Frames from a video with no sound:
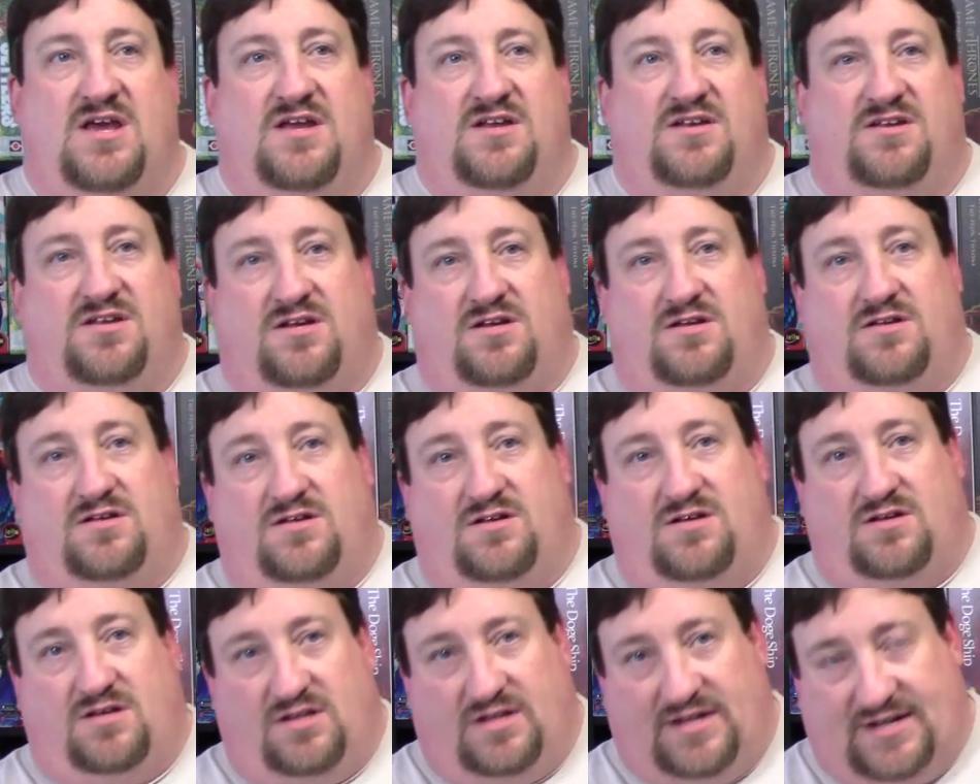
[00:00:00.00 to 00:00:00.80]
to
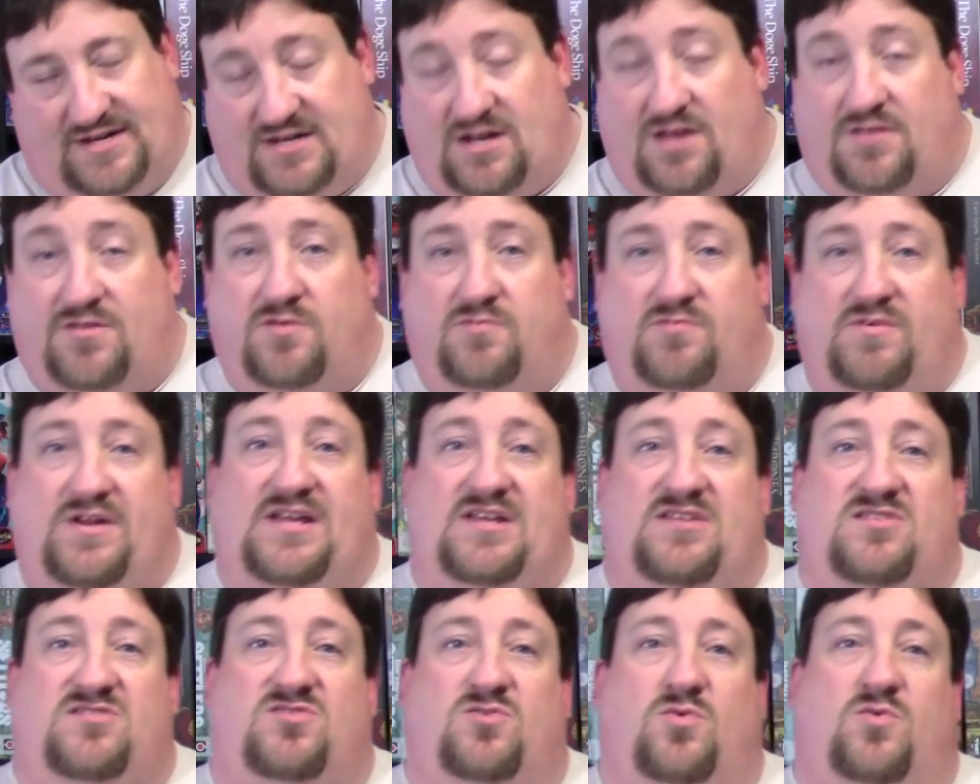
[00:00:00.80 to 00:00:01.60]
collect other
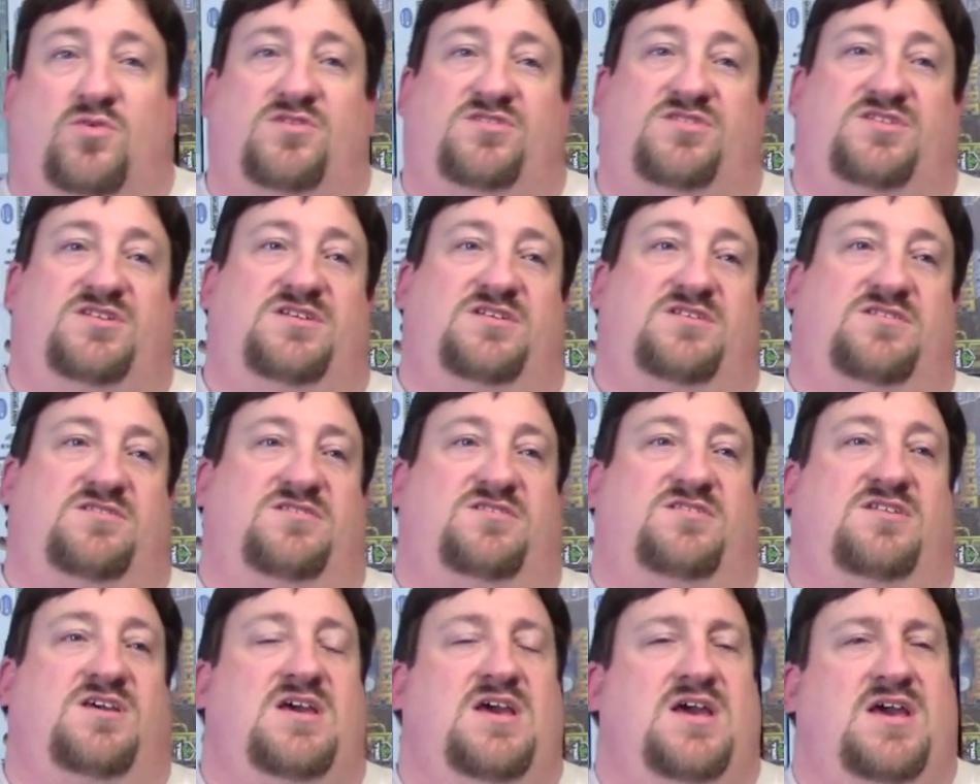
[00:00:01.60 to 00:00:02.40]

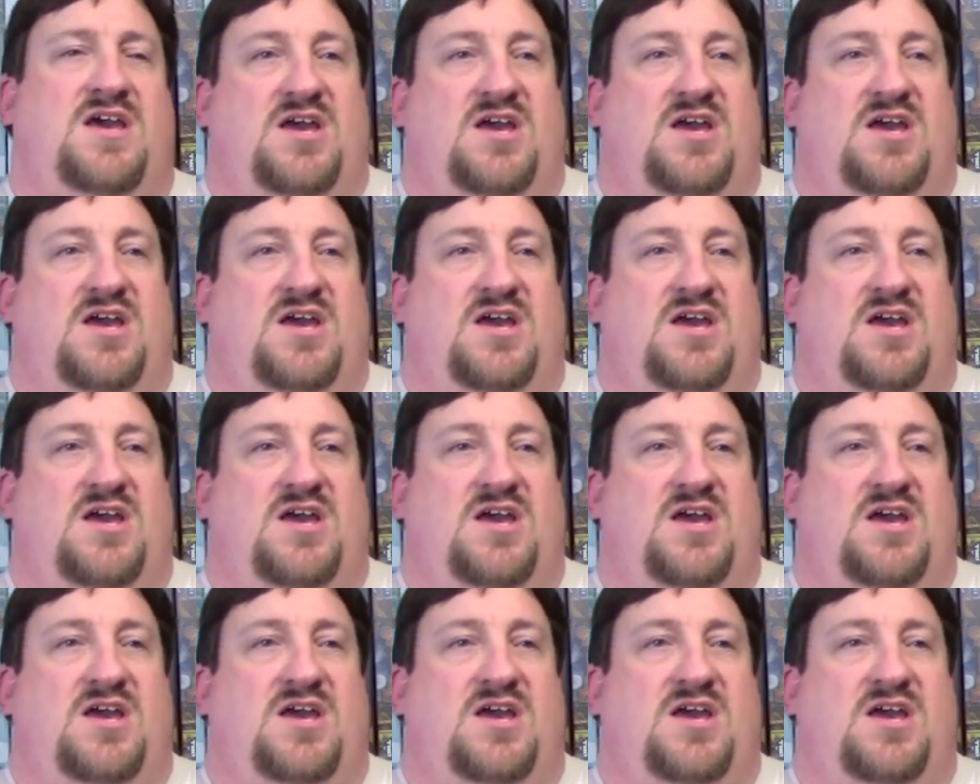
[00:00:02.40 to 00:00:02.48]
resources.